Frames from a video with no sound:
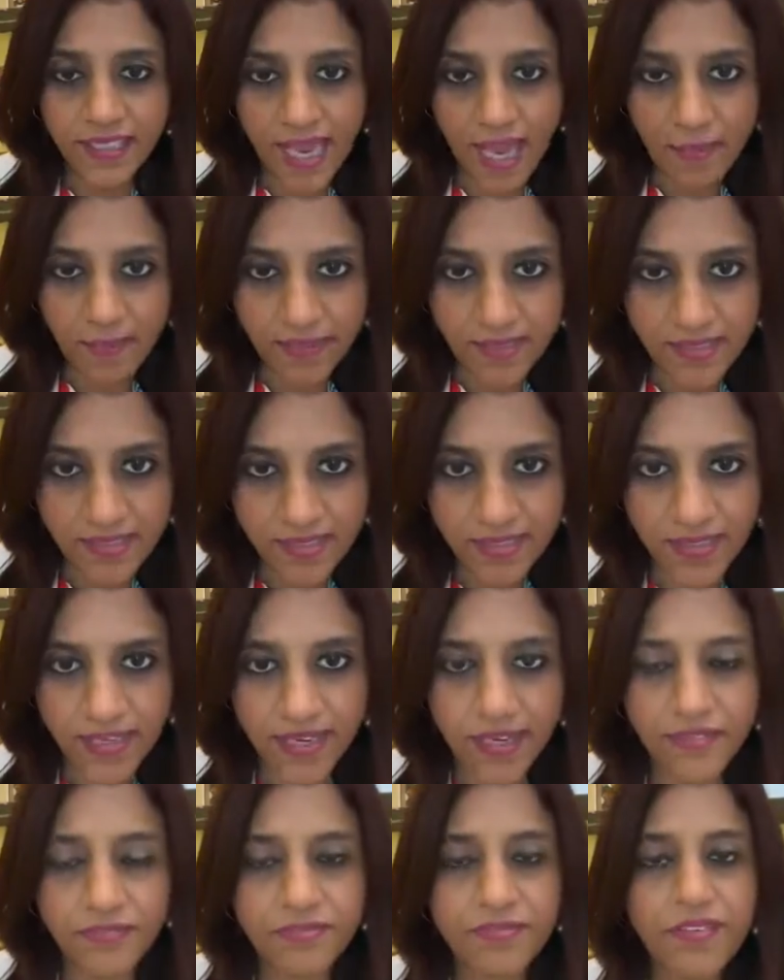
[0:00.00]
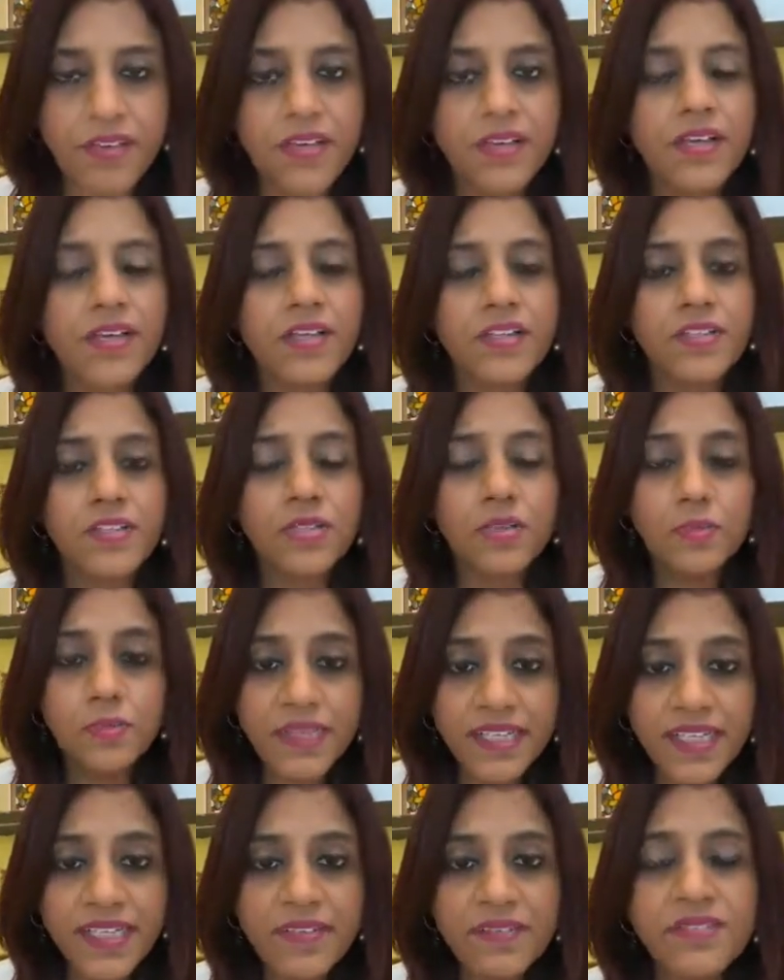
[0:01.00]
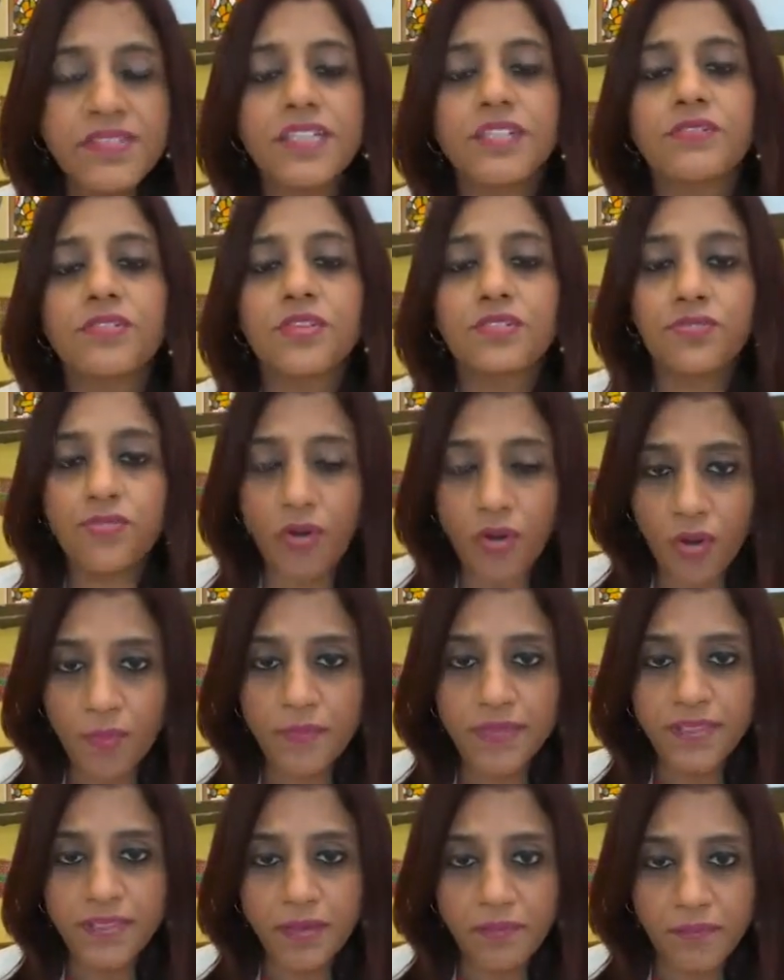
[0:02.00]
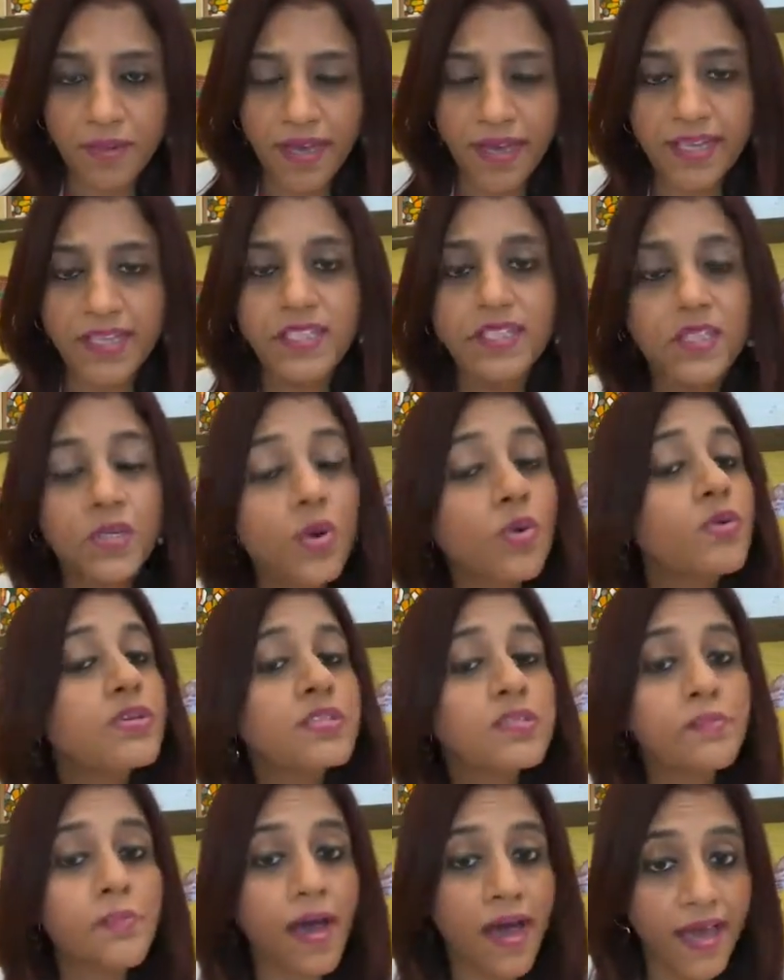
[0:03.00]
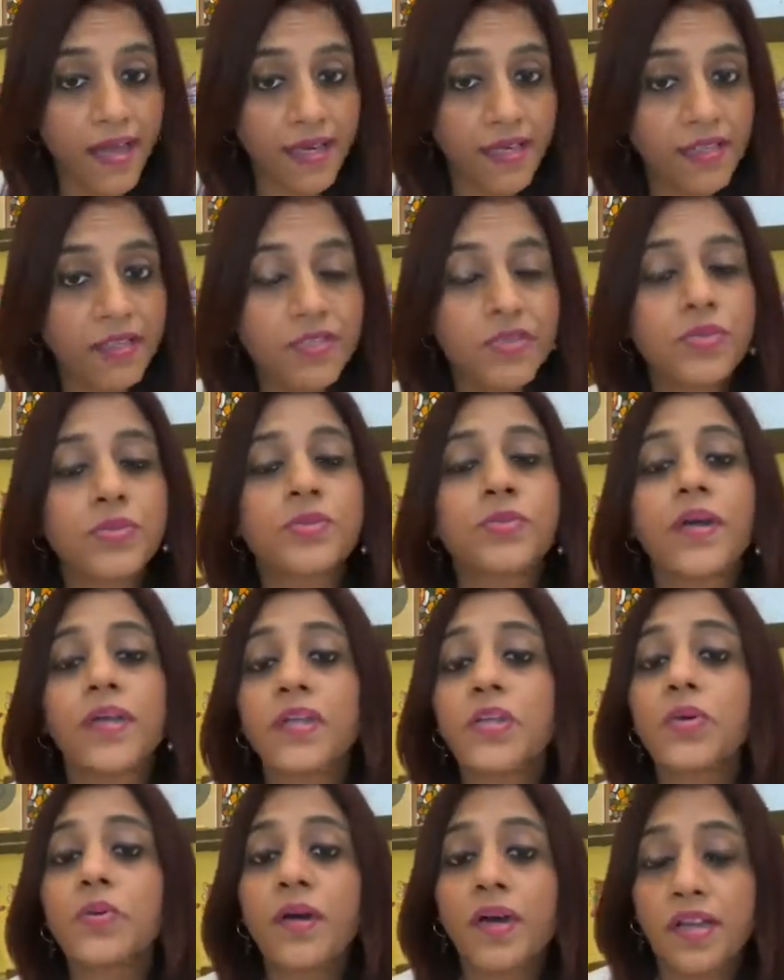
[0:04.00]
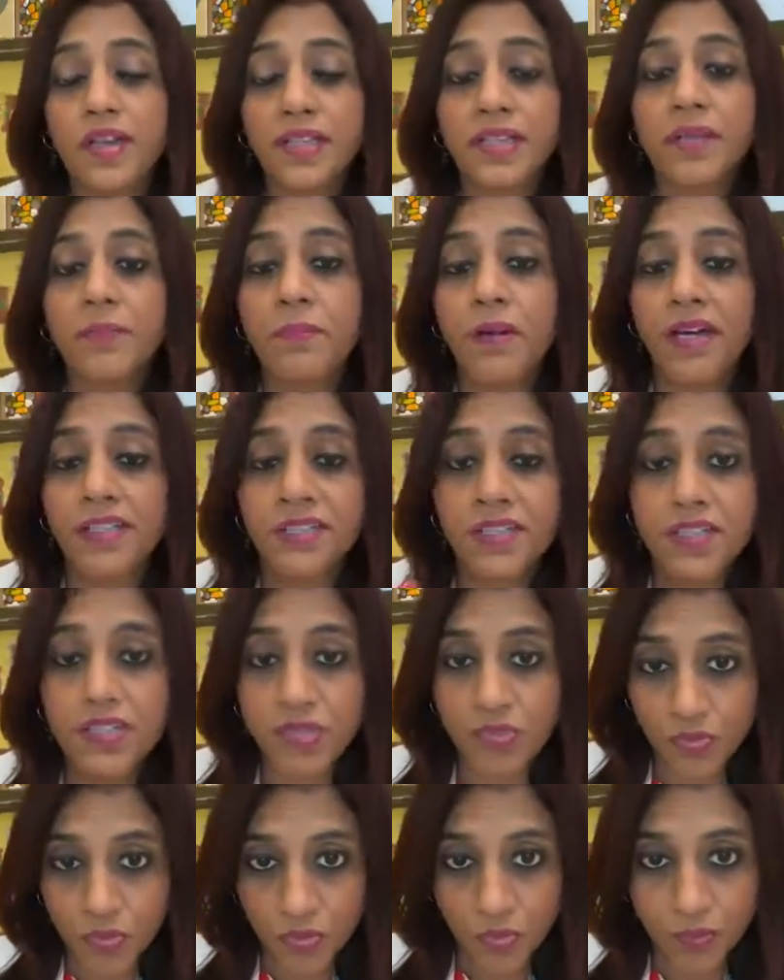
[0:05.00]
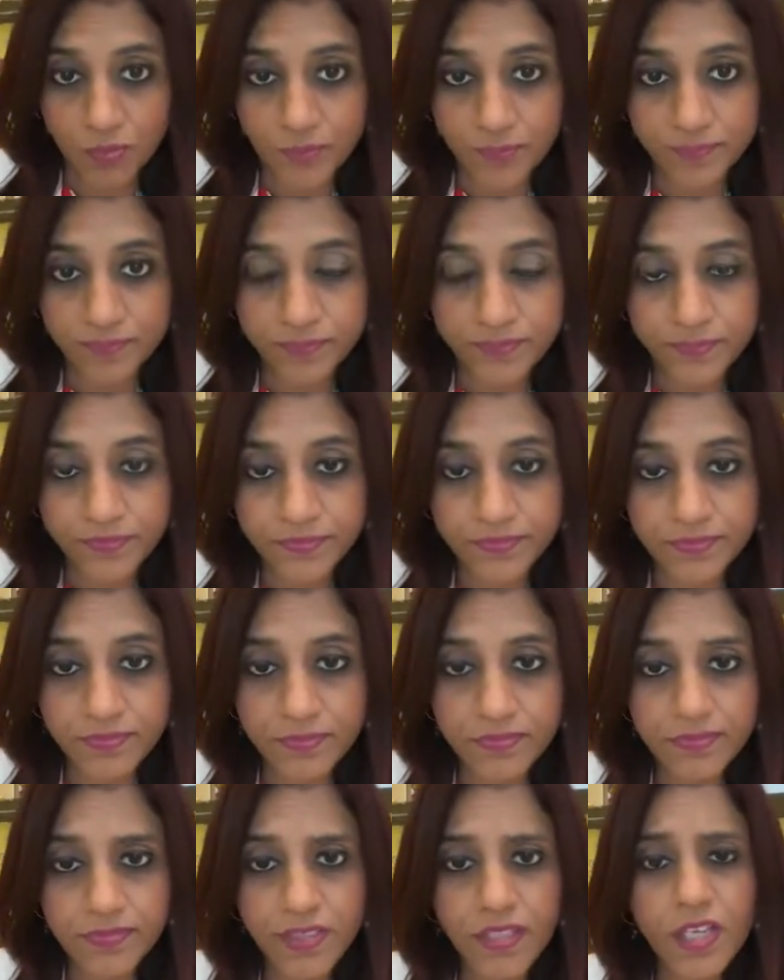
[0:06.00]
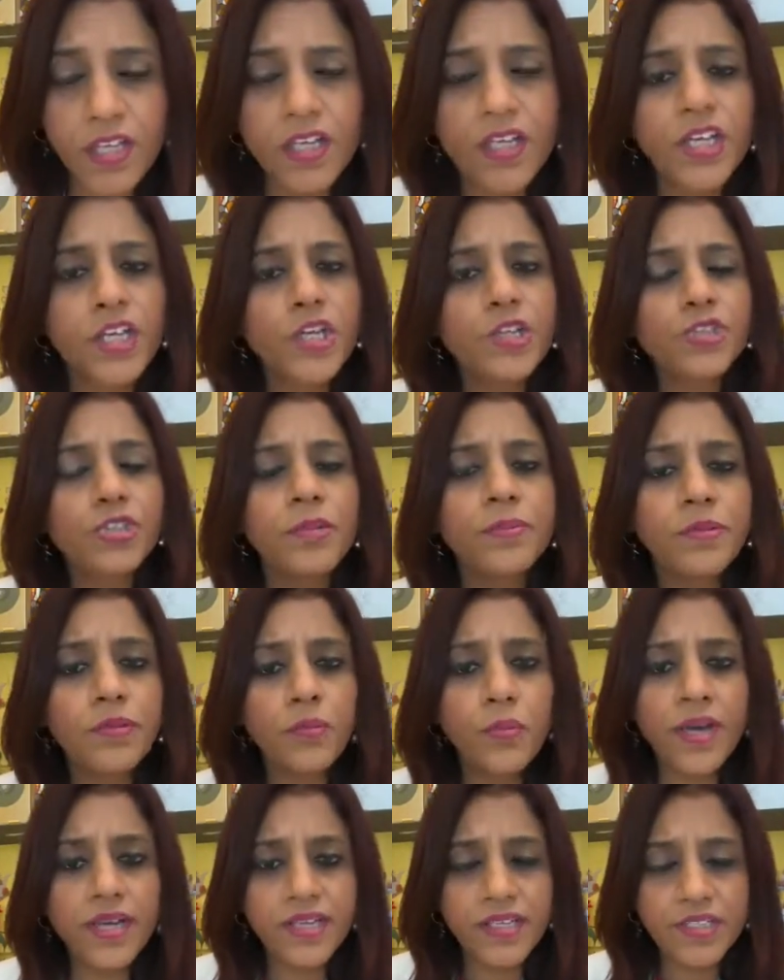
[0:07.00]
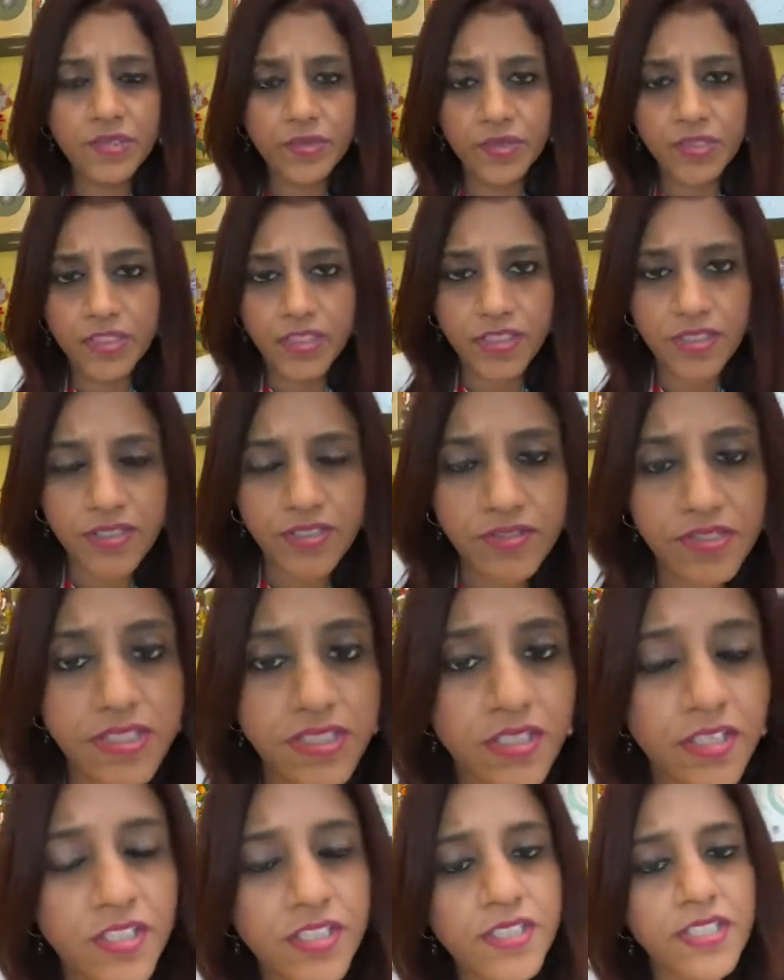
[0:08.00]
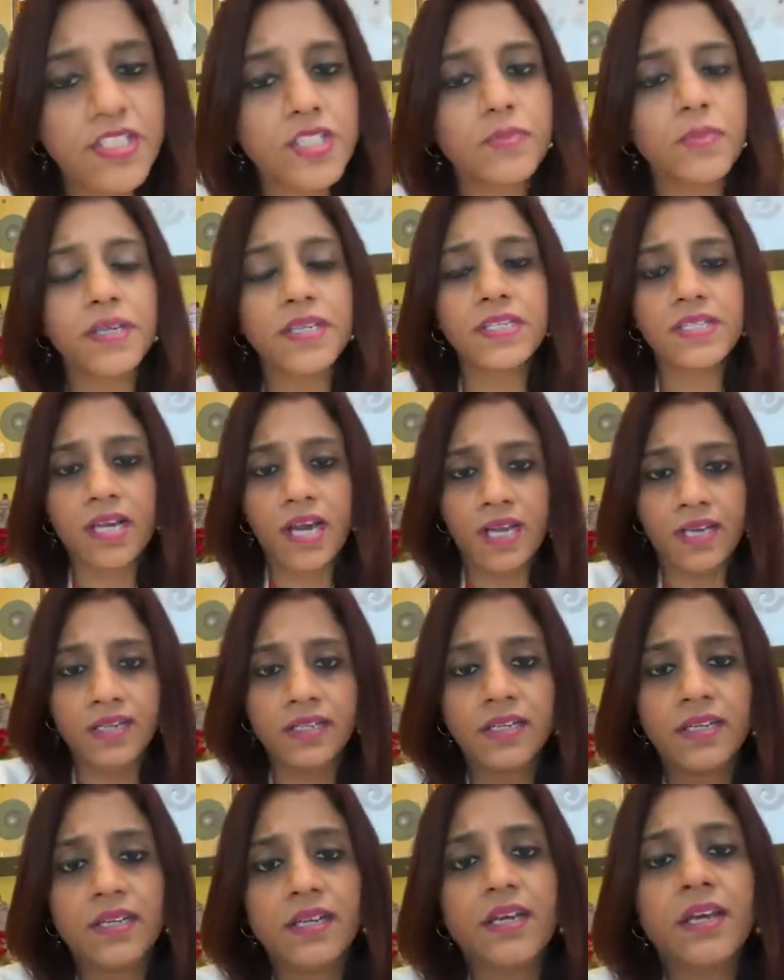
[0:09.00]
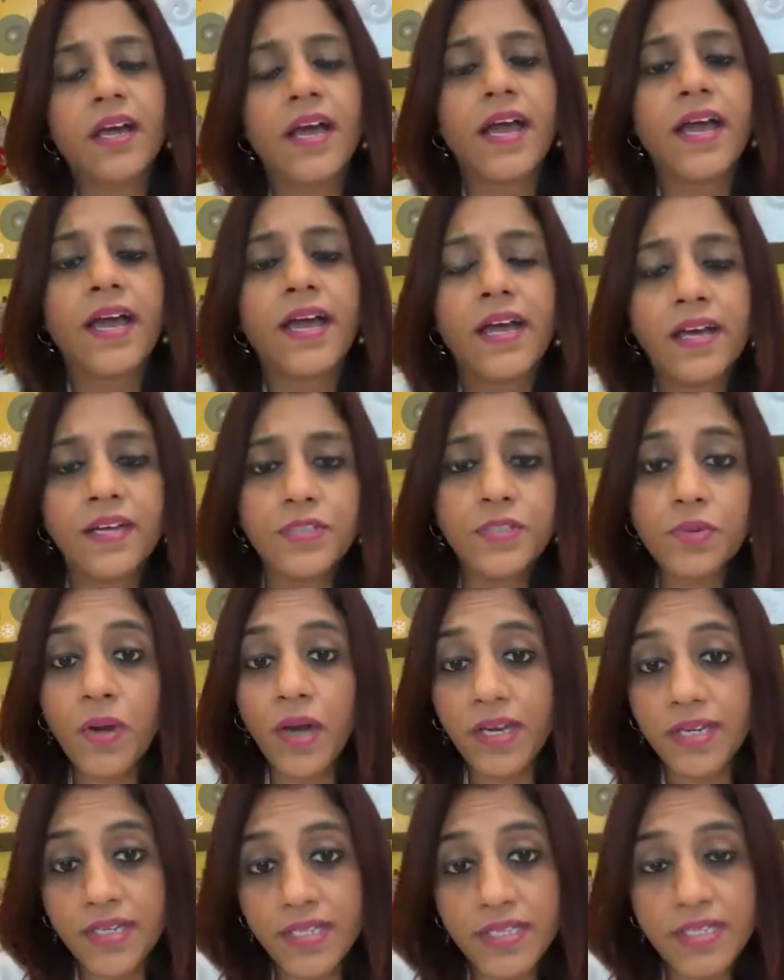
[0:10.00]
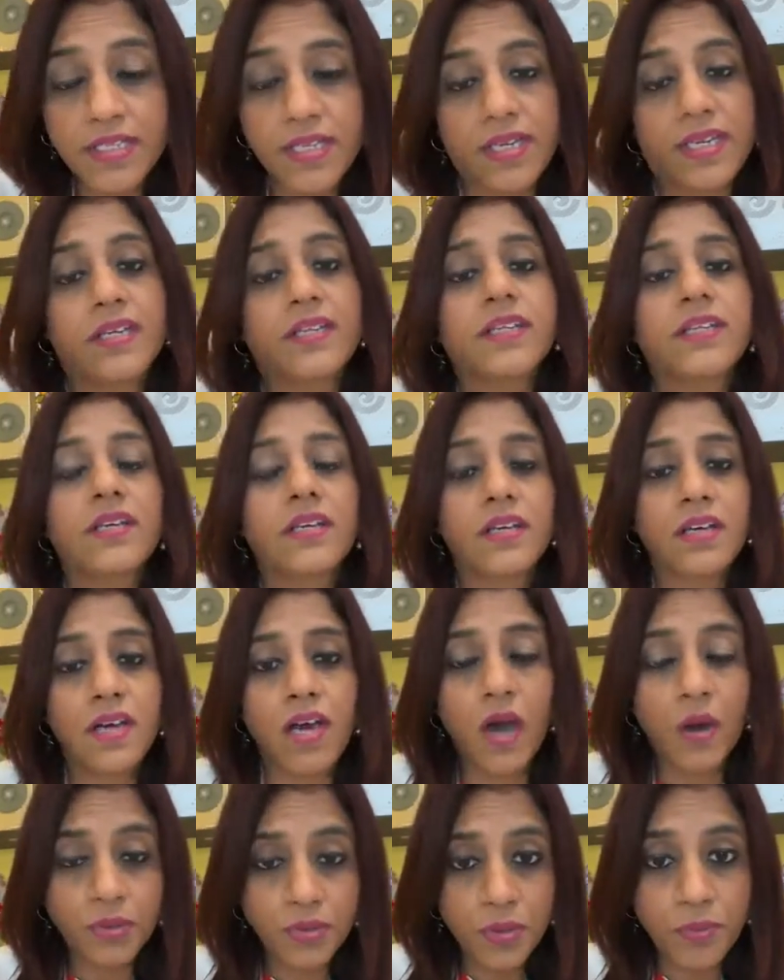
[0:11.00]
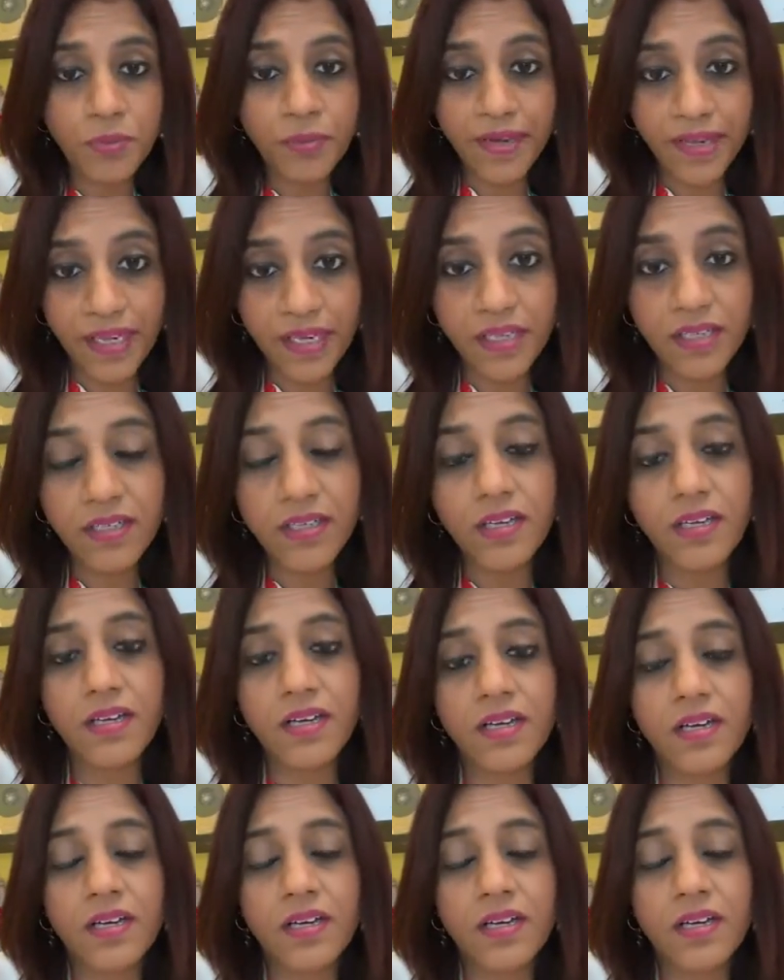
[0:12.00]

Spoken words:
that happens in our life. So the beliefs that we form in the mind goes back to when you were in the mother's womb. So there have been various research that's been done to understand how the brain